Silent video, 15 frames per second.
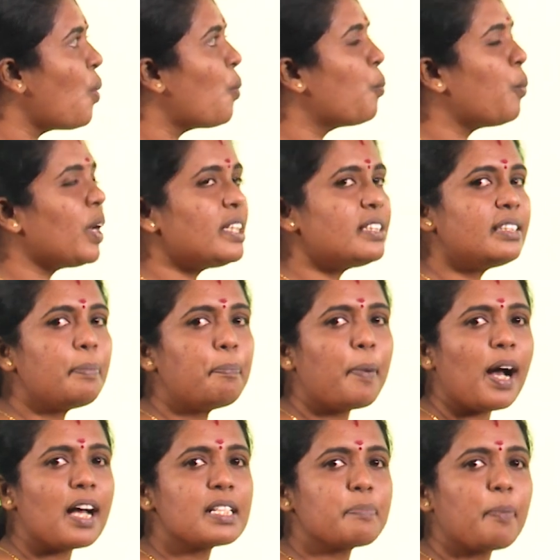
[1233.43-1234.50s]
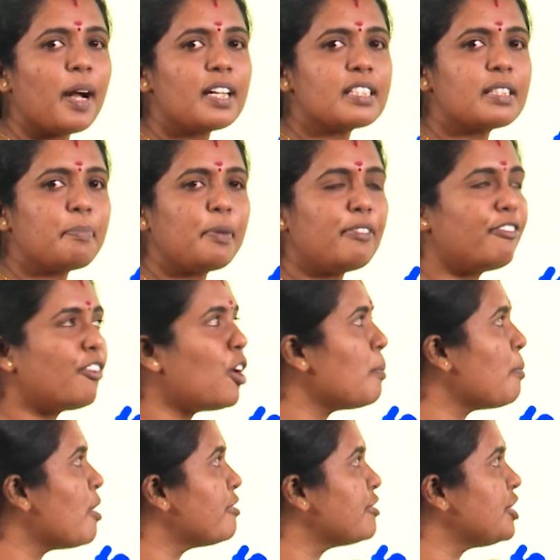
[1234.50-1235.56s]
What is the past participle
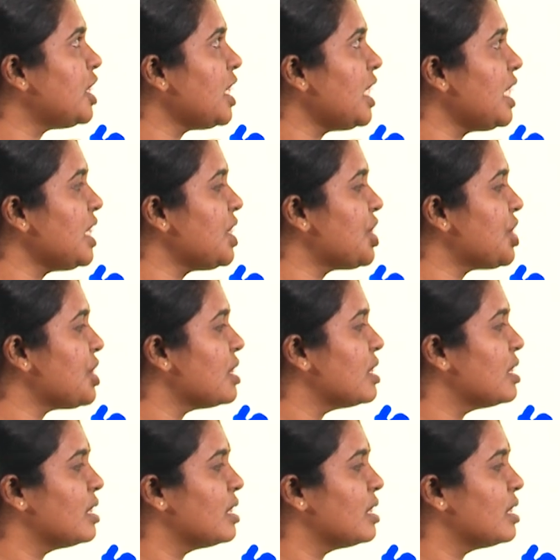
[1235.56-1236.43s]
form of teach?